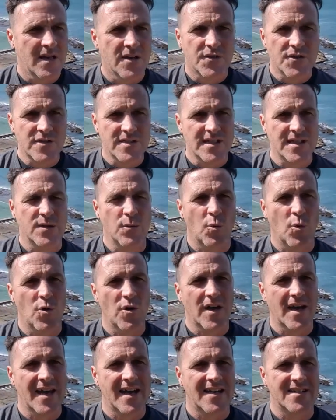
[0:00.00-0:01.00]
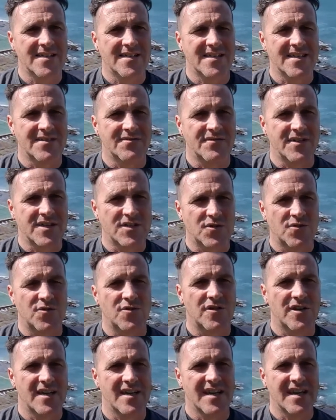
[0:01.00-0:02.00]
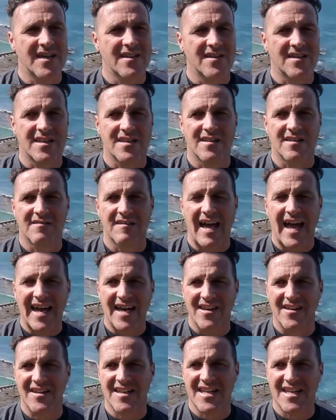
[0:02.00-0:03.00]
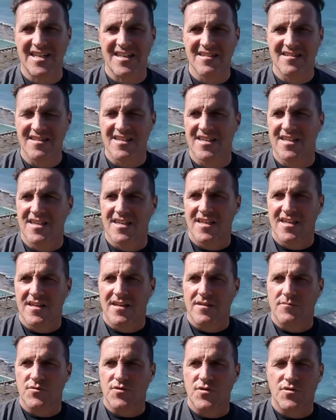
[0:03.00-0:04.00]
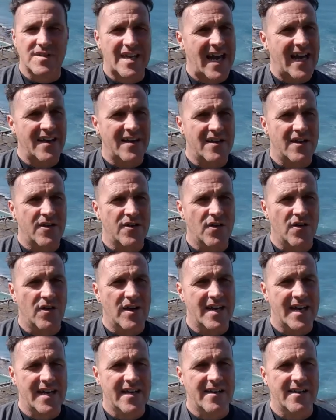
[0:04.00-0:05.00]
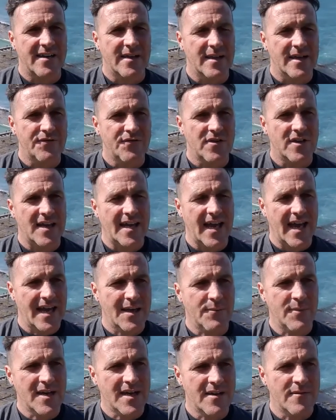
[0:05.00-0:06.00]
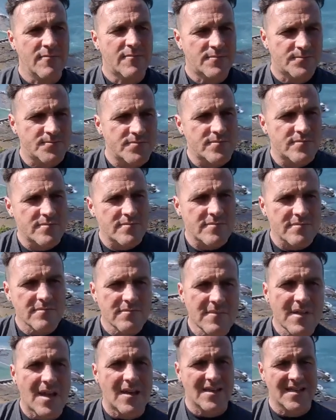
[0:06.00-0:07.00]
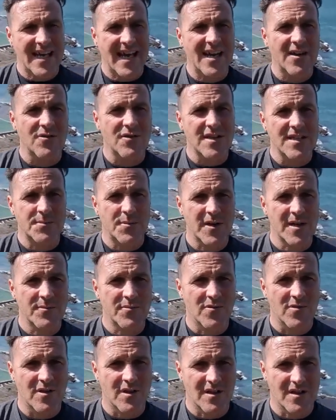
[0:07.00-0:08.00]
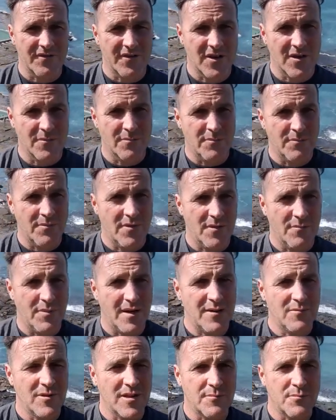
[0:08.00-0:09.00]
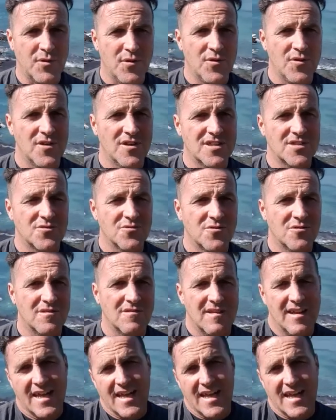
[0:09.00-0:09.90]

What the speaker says: used in the workhouses in Victorian England in the 1809, 1811 it came in, because they had all these people living on the public purse or